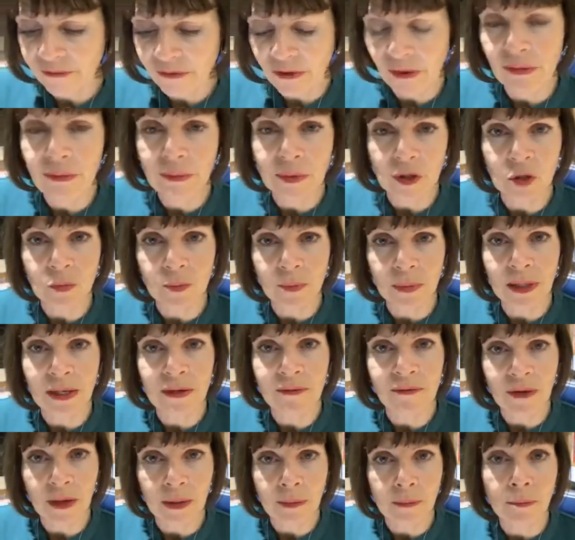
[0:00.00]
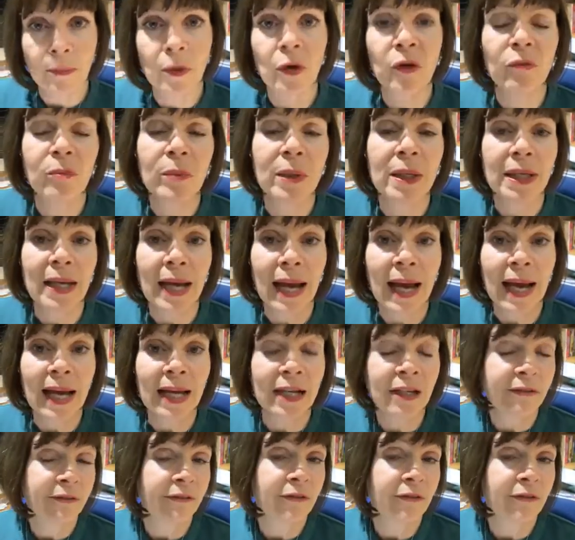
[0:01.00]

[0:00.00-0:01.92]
Very much believe in movement and